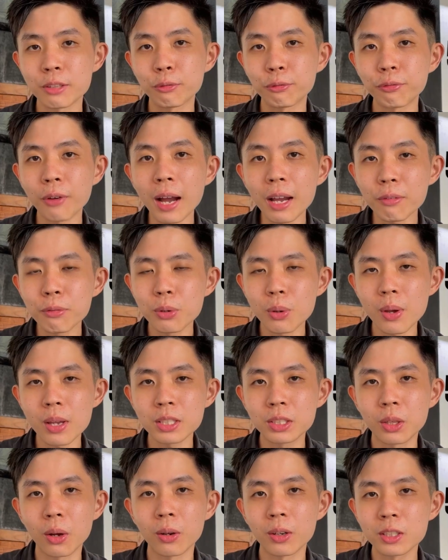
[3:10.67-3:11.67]

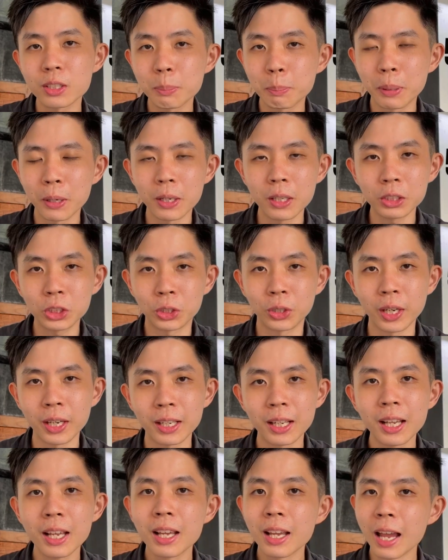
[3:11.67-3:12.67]
$5 per
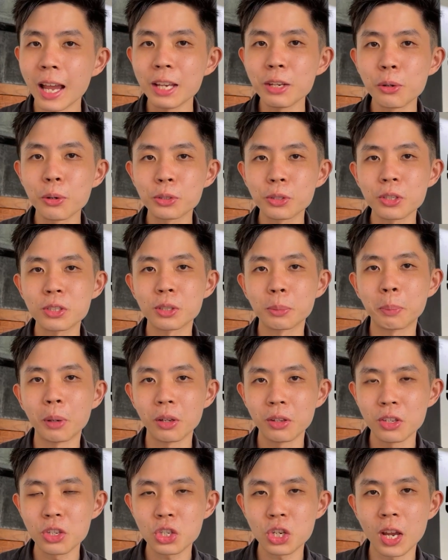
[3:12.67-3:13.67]
trade, and you also
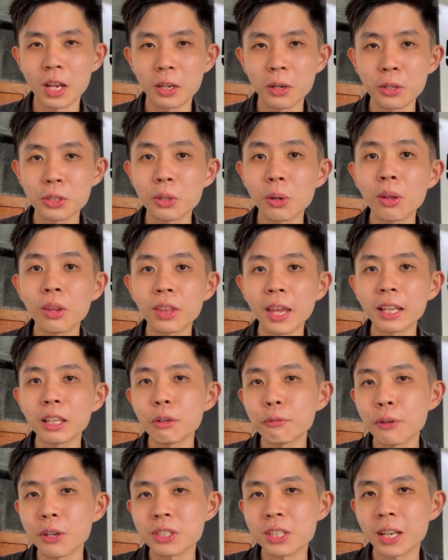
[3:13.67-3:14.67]
support this channel. So thank
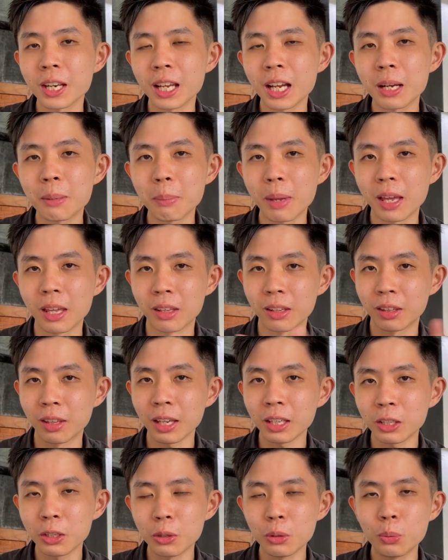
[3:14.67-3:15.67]
you for signing up, and
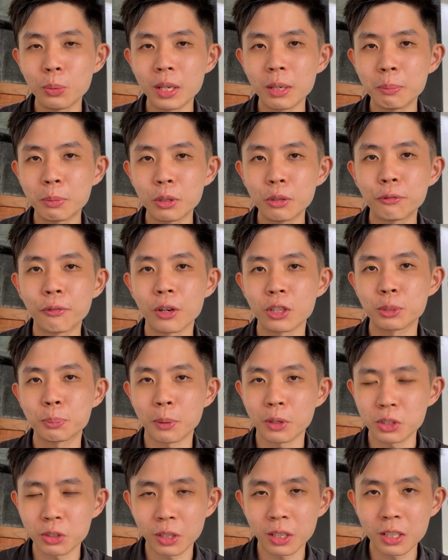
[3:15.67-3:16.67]
thank you Weibo for
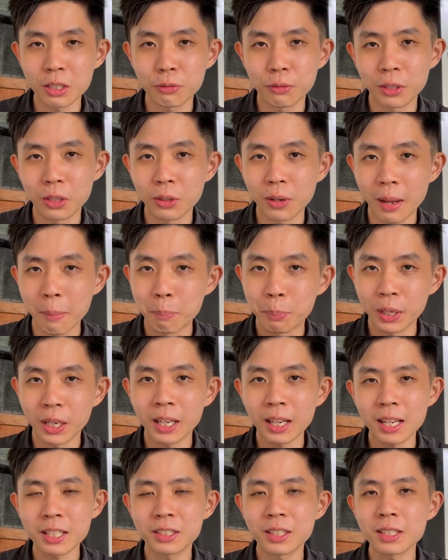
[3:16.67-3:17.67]
sponsoring this video and
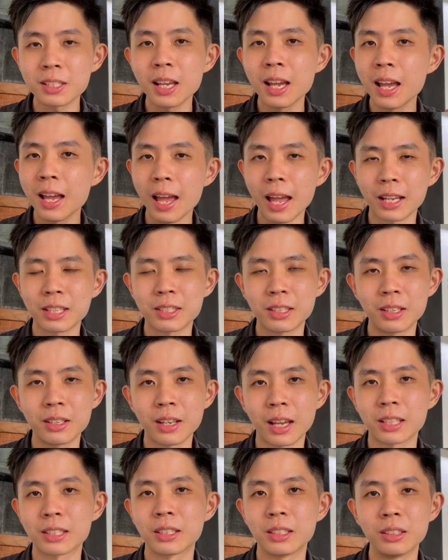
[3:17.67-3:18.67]
bringing us this
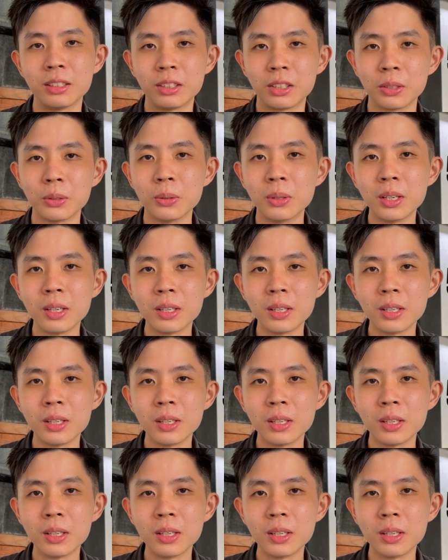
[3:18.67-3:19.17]
excellent deal.